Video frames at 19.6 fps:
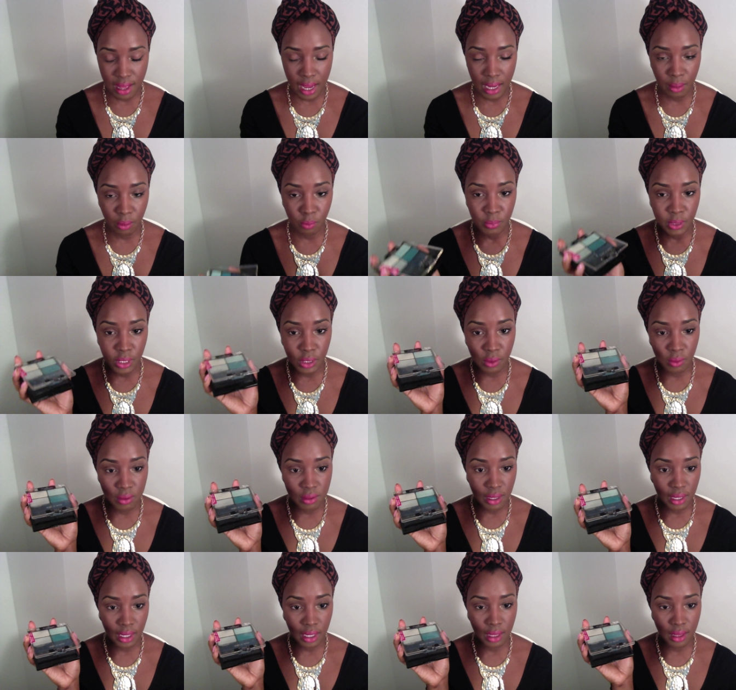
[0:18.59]
I will be
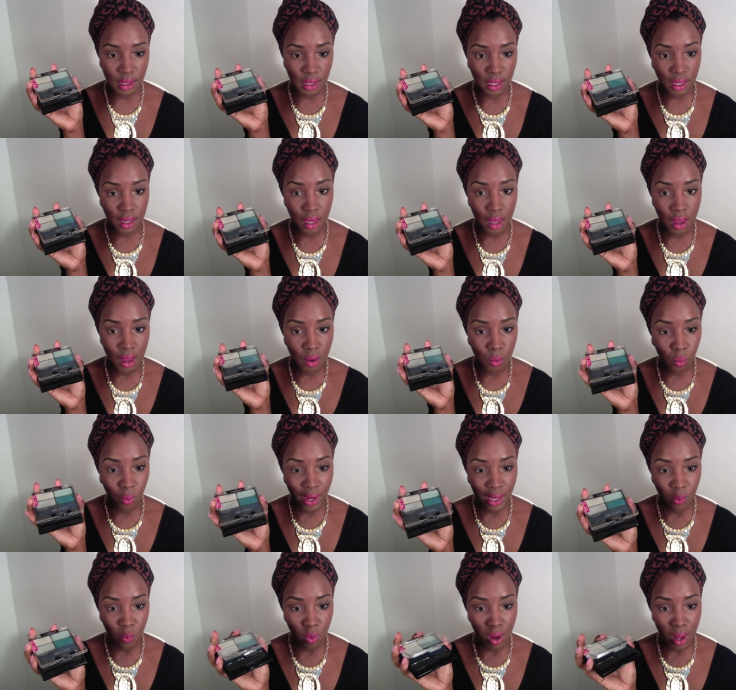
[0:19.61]
using the
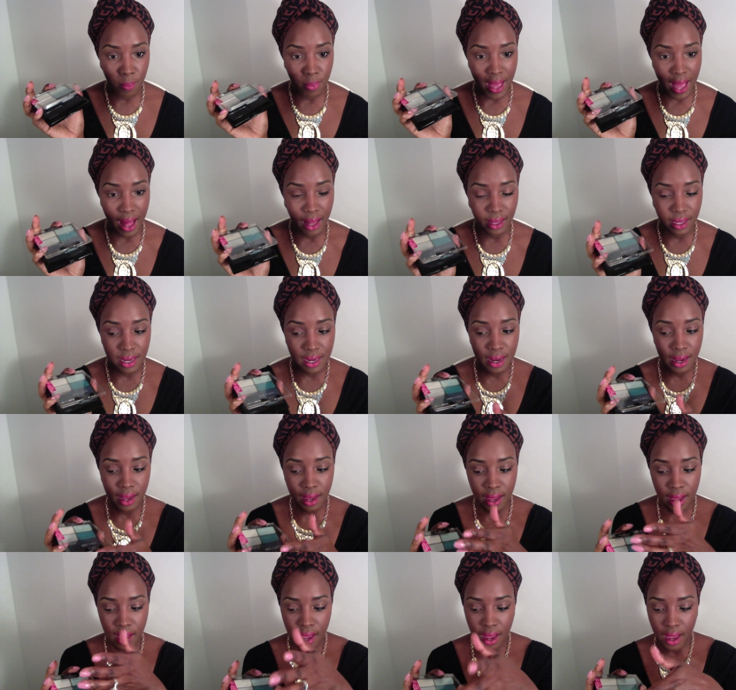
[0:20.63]
Wet n Wild palette,
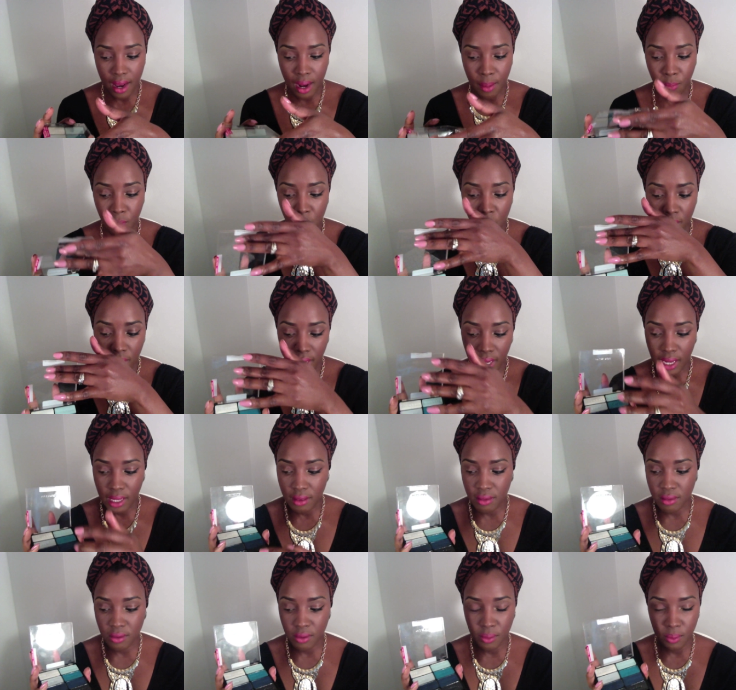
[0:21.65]
and I'm going
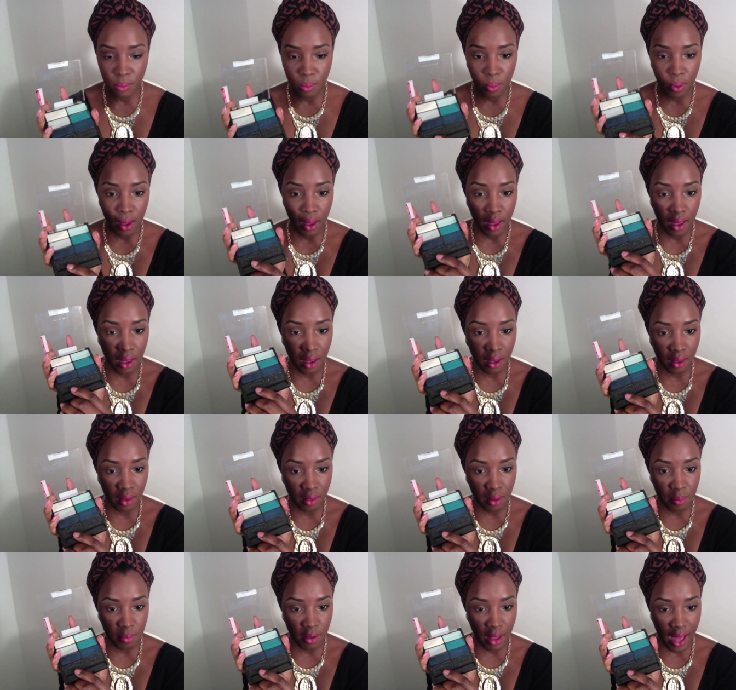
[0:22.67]
into
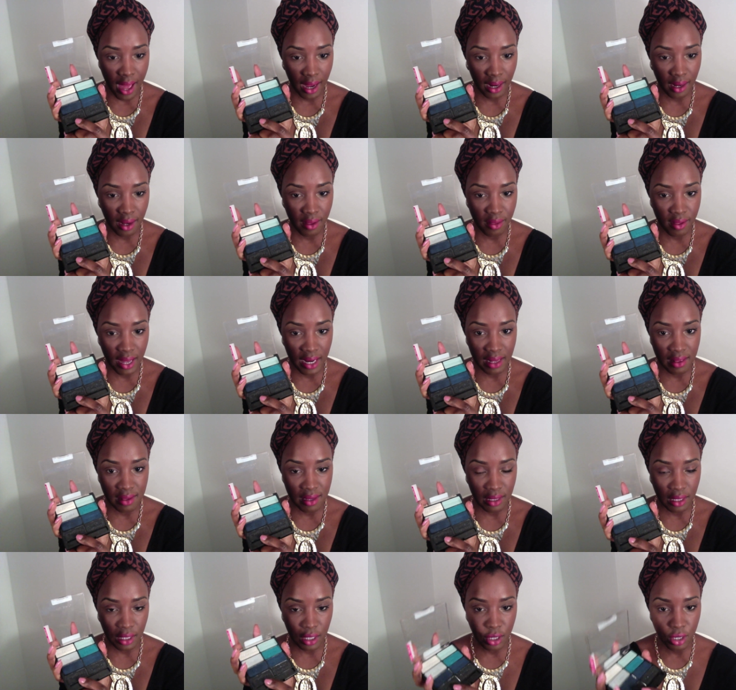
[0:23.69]
the black that is
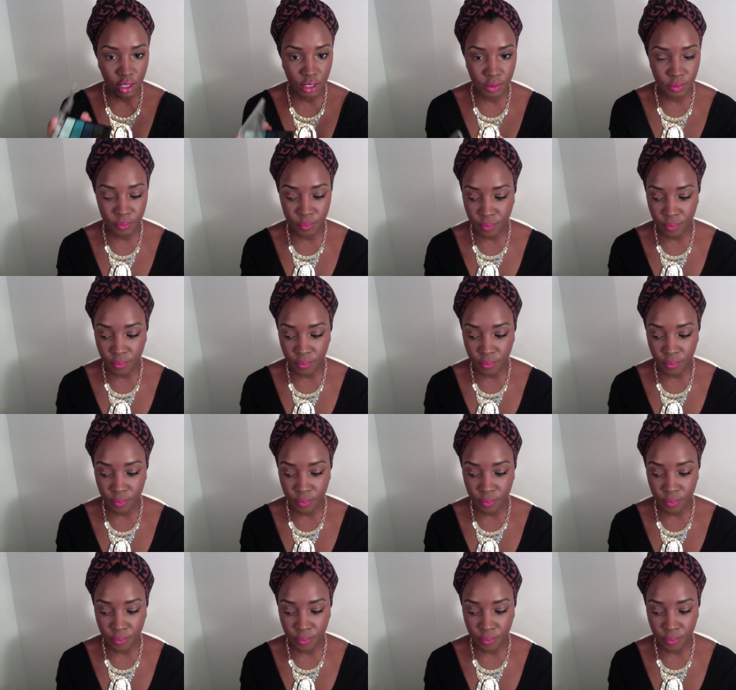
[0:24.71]
in here,